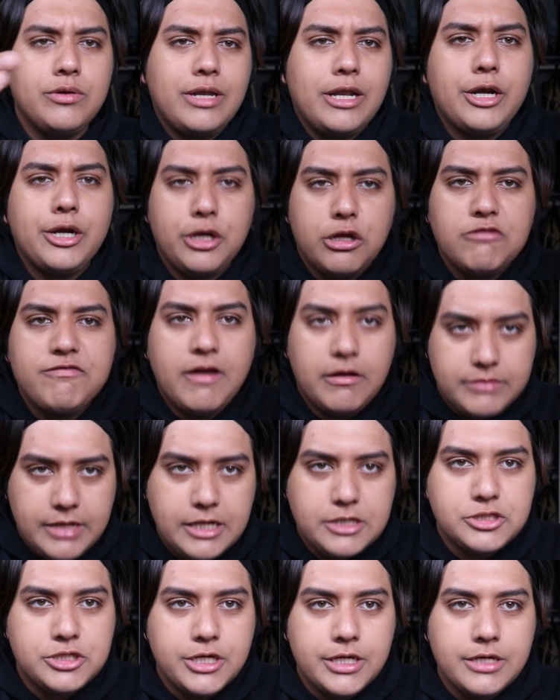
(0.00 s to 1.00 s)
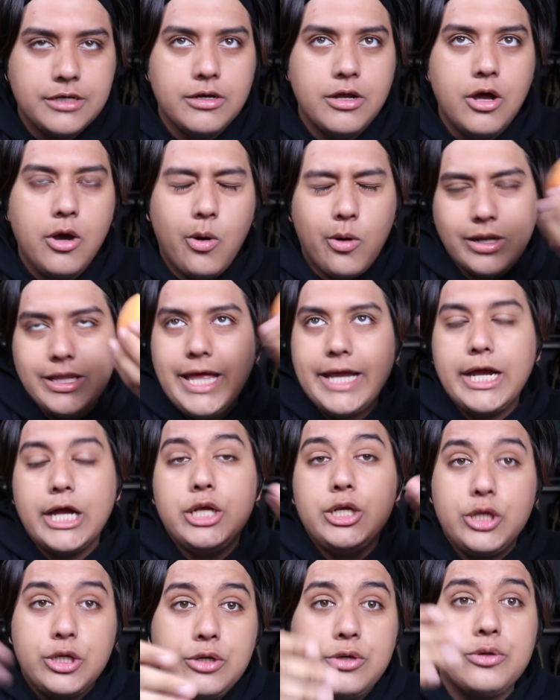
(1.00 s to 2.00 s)
need a new foundation or like a
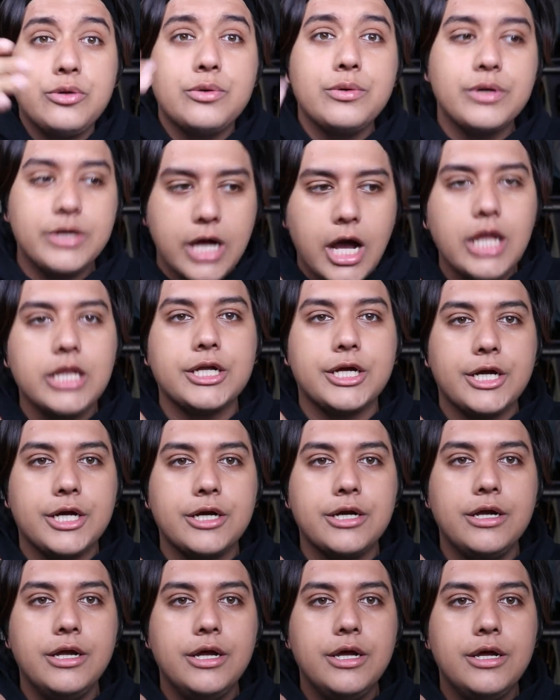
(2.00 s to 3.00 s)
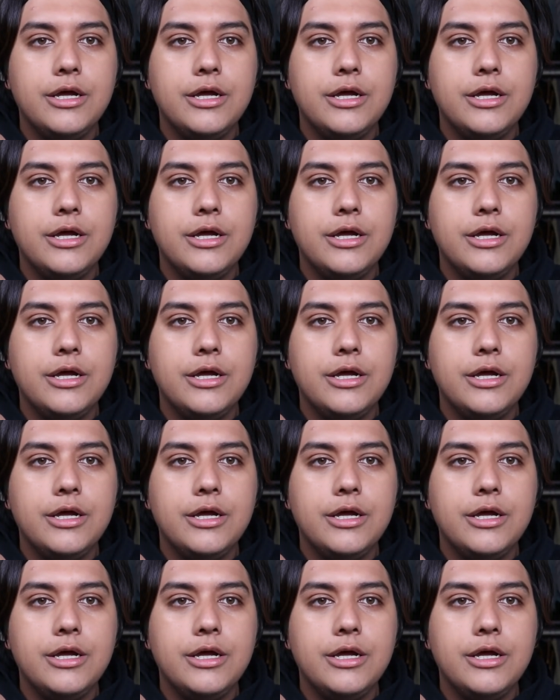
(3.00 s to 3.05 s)
new color.